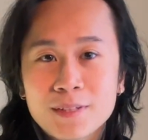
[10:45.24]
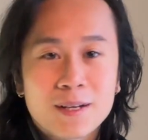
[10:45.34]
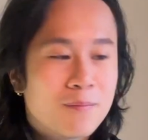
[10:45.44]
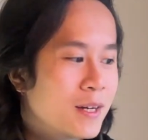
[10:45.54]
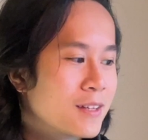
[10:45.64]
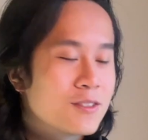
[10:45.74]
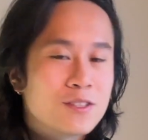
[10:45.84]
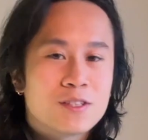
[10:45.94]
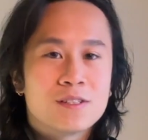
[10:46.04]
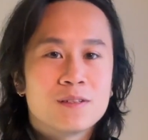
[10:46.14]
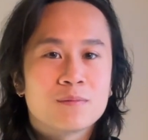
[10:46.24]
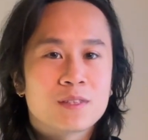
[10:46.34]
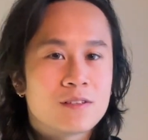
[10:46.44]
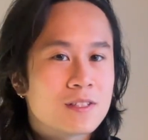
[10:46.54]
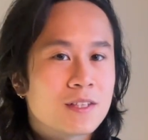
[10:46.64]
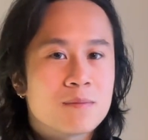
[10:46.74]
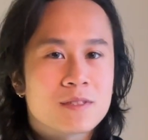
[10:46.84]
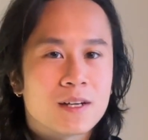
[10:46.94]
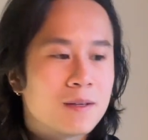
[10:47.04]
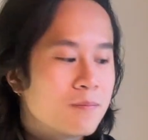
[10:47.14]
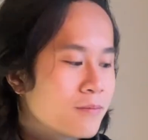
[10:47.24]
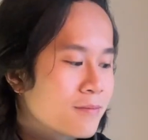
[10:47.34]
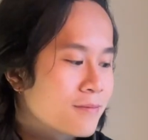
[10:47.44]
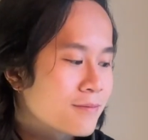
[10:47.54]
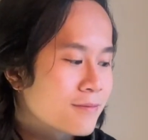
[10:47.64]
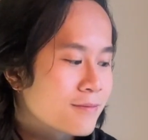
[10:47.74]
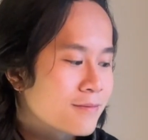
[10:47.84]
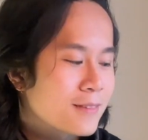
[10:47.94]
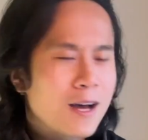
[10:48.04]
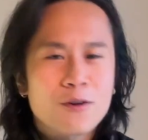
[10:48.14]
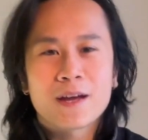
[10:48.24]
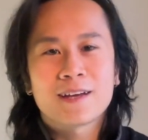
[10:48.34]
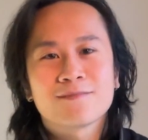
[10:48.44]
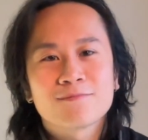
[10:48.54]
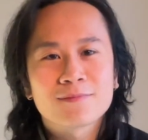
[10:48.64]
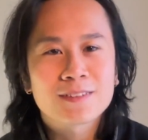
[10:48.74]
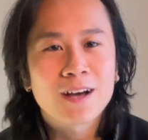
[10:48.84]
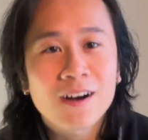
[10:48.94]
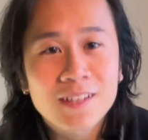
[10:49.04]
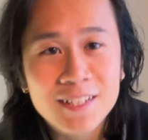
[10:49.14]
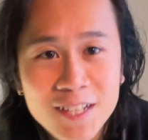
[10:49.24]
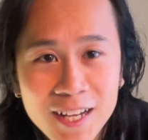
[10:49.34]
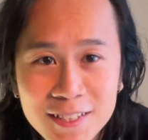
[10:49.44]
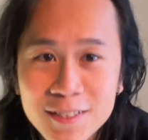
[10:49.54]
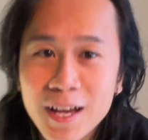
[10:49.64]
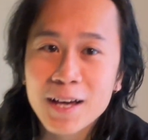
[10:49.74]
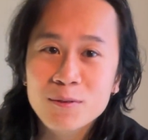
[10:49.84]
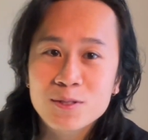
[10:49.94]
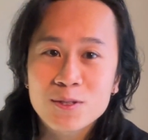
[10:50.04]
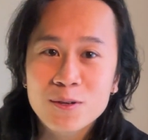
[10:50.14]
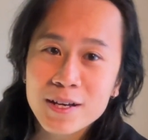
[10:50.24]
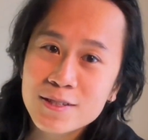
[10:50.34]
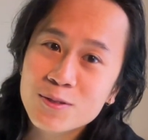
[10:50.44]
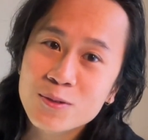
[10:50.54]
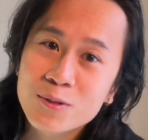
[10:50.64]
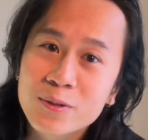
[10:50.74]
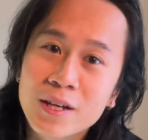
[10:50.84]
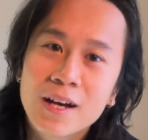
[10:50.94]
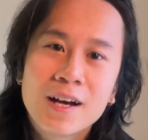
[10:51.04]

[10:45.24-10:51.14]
But if you did, give us a thumbs up. Alright, all that jazz. I will see you guys soon.